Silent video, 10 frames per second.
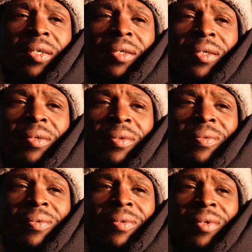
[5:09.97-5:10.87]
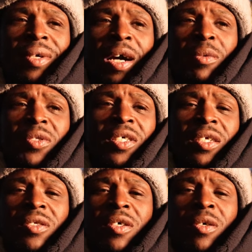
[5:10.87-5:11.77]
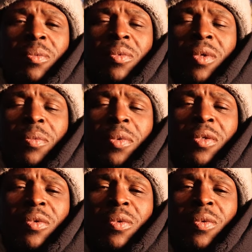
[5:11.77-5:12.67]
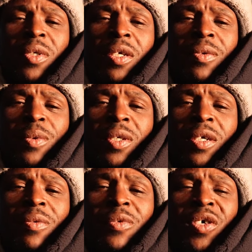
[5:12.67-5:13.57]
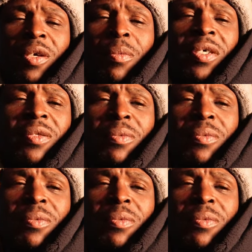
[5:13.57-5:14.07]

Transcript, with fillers: You know, I was selling dope, you know what I mean, doing whatever, whatever, trying to make